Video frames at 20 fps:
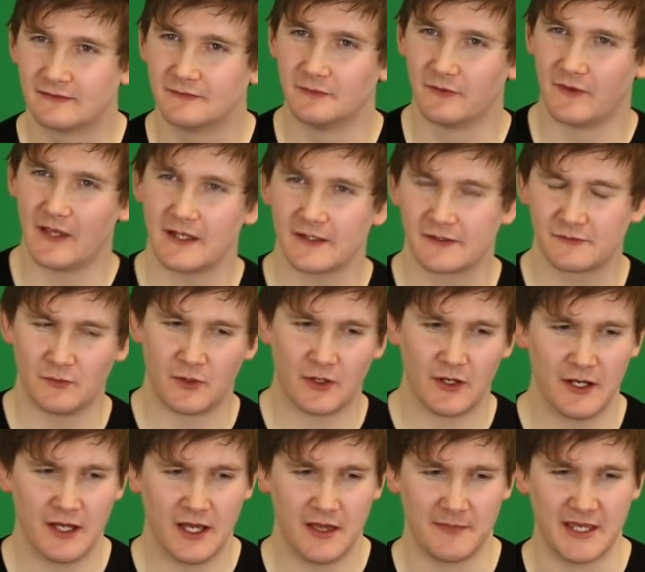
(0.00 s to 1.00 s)
Well, that's
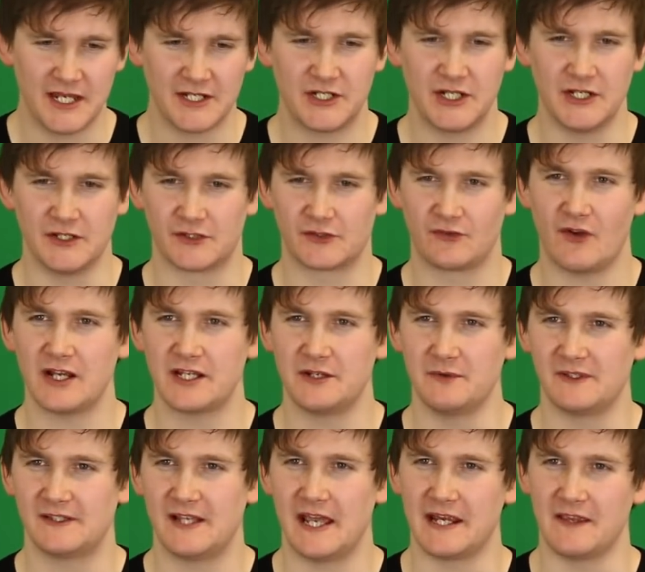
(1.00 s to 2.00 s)
what Itchy and Scratchy
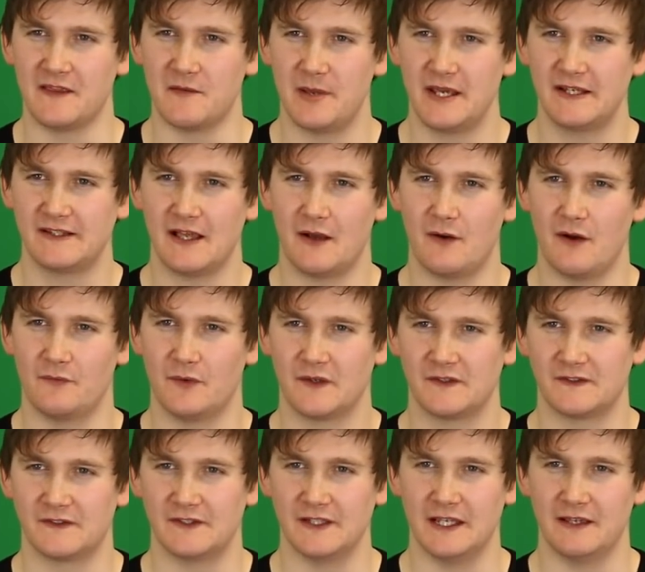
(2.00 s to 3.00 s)
was taking the piss out of,
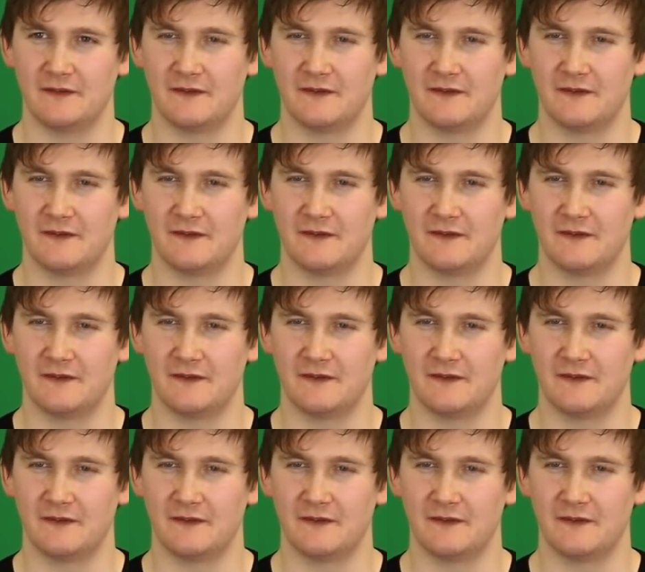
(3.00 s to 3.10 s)
wasn't it?